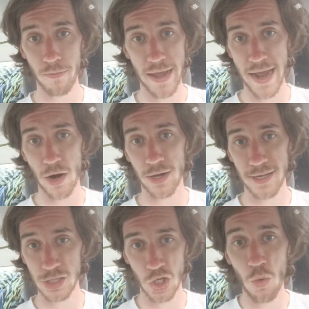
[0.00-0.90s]

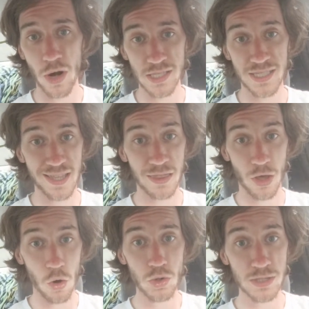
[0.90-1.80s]
anarchists who want to see
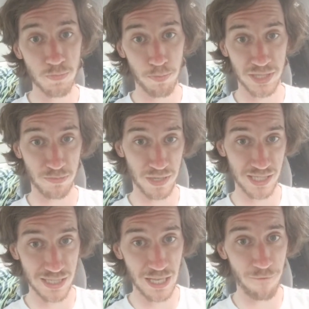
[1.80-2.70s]
those
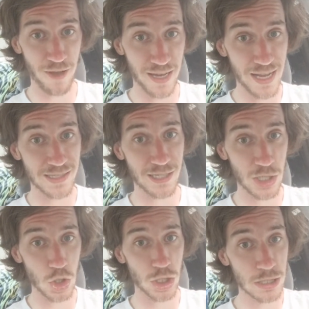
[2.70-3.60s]
specific
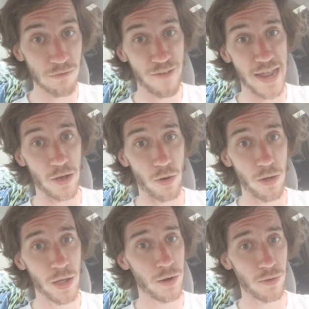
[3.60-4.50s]
institutions fail,
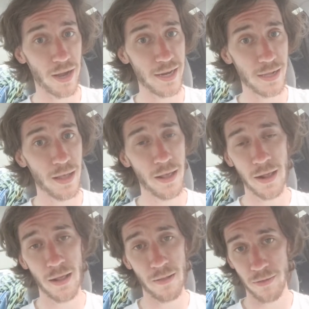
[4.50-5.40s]
right?
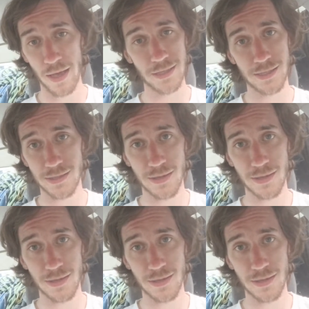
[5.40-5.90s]
It's